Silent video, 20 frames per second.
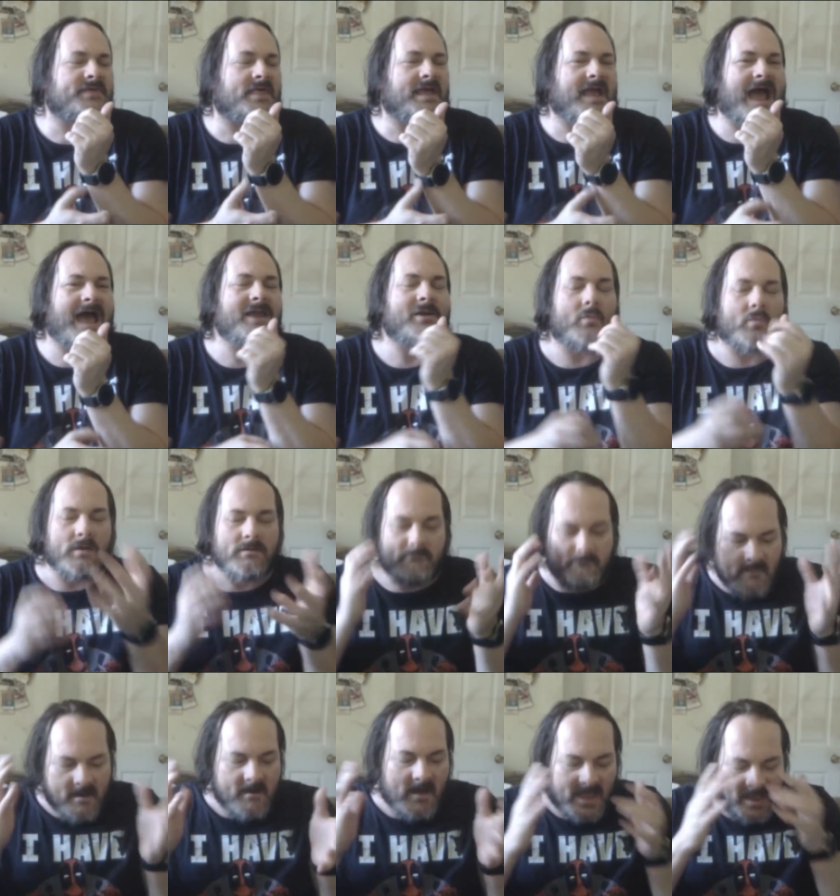So, like I don't
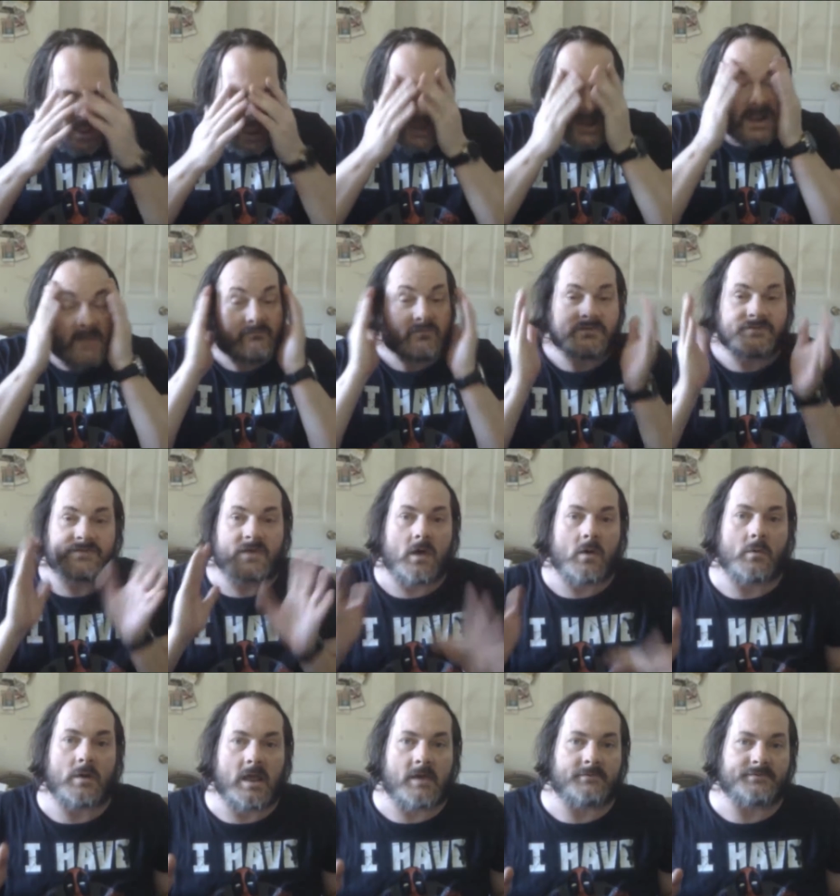remember, like I never
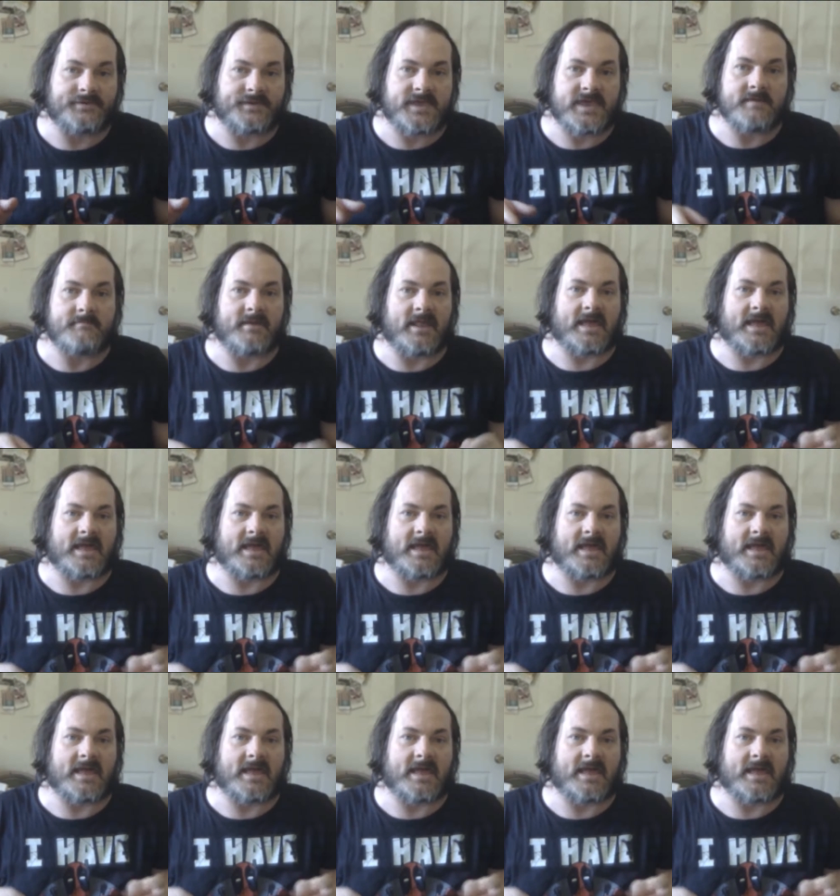saw when I was a kid,